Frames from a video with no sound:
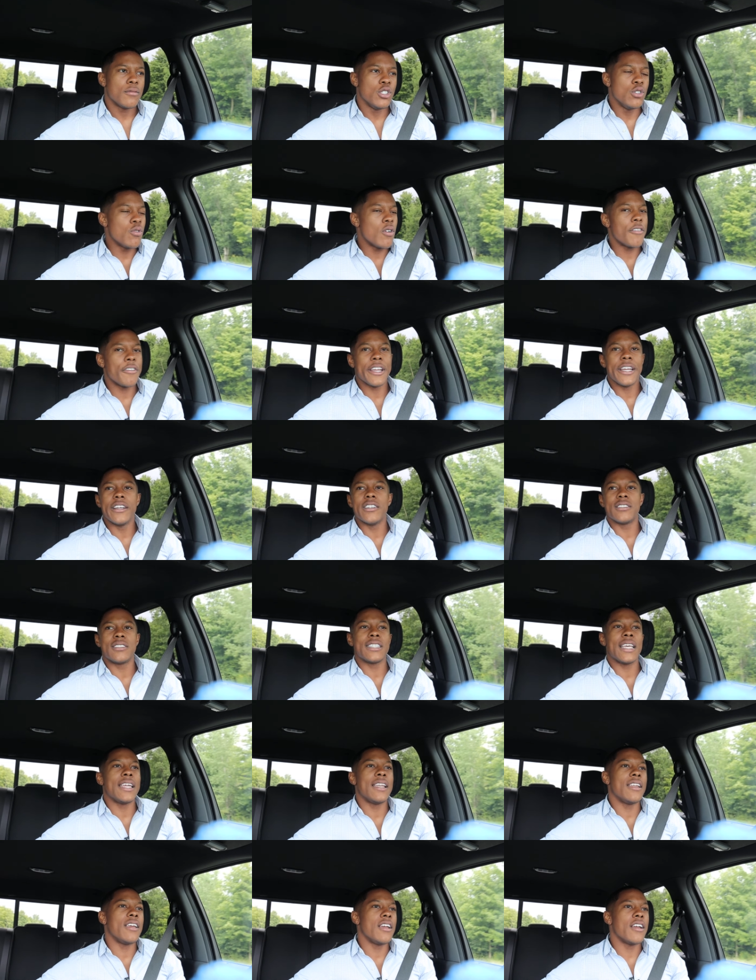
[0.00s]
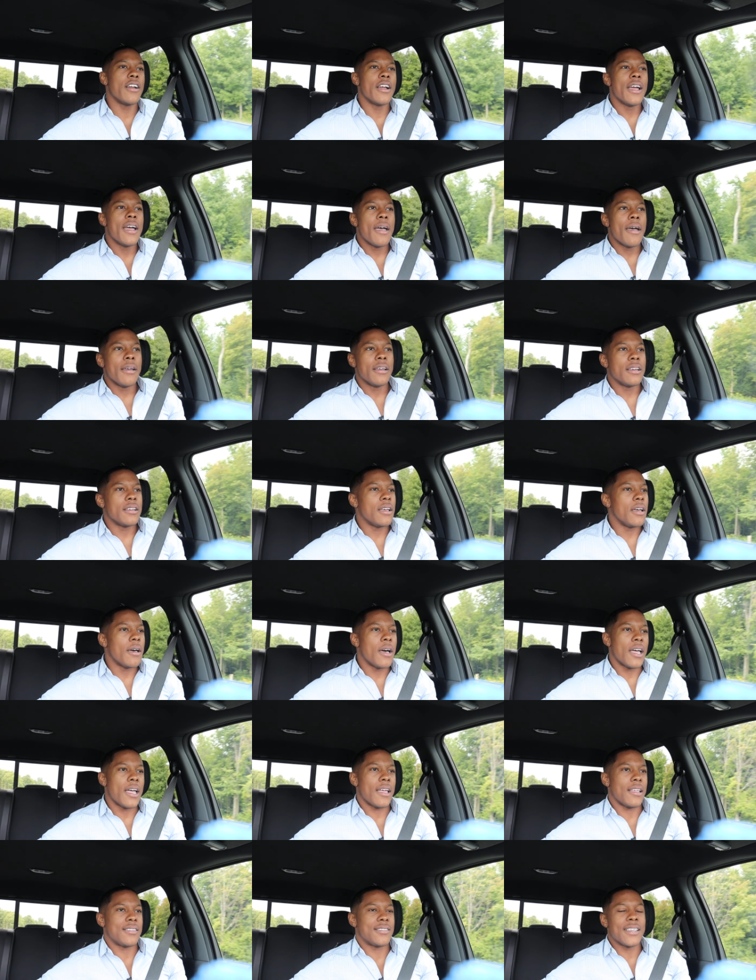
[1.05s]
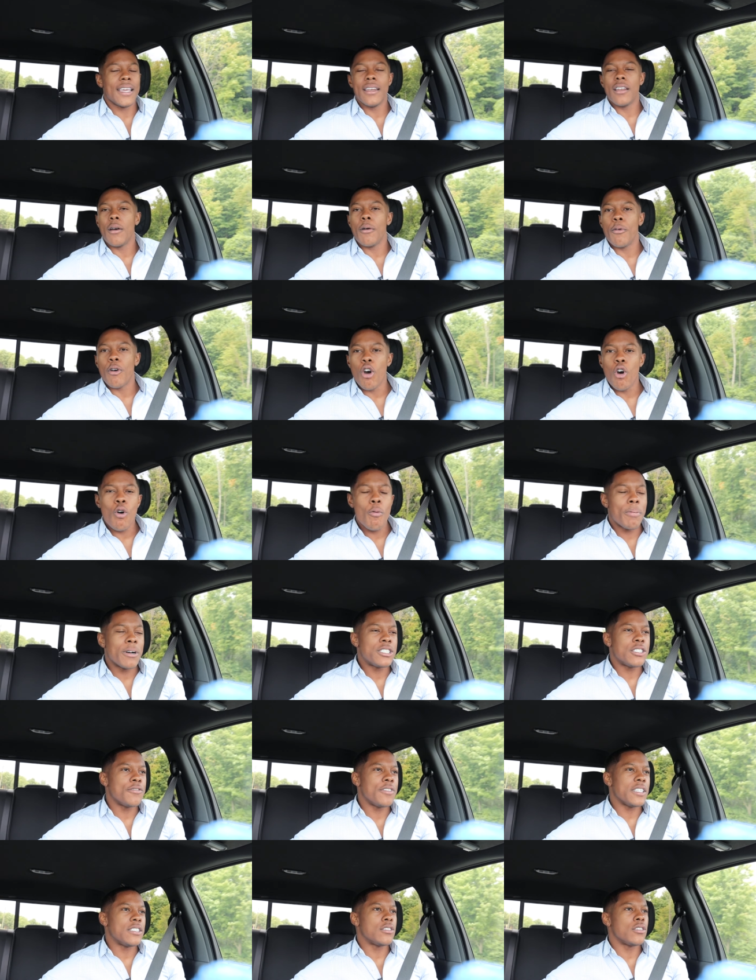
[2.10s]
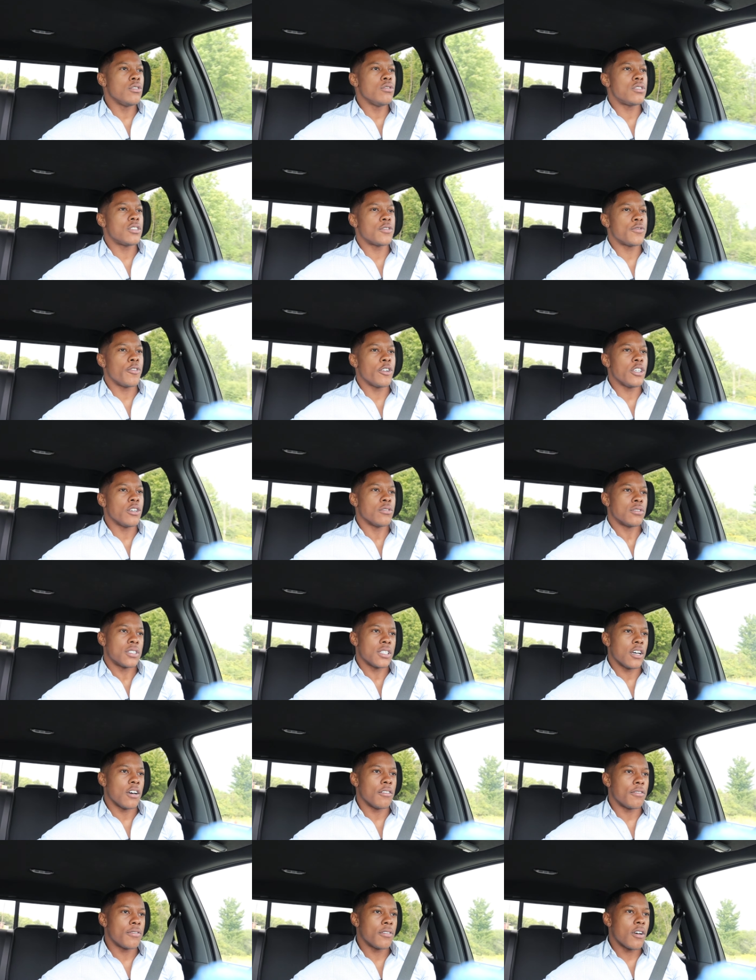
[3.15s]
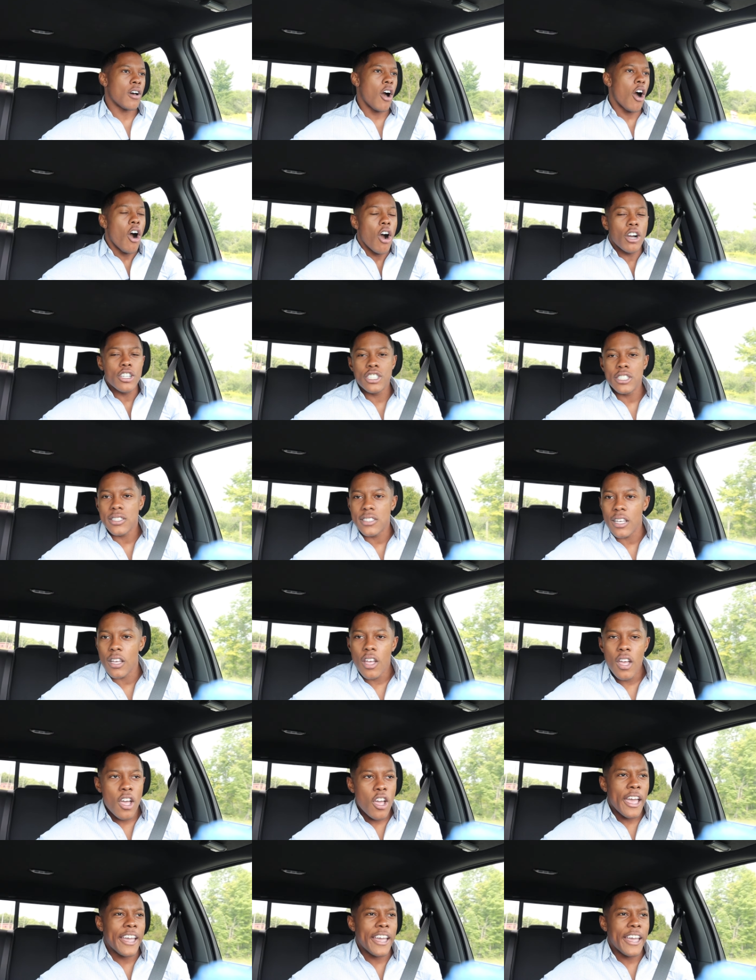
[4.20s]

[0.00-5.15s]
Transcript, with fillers: You over here sitting there, saying a whole bunch of excuses for yourself all just to,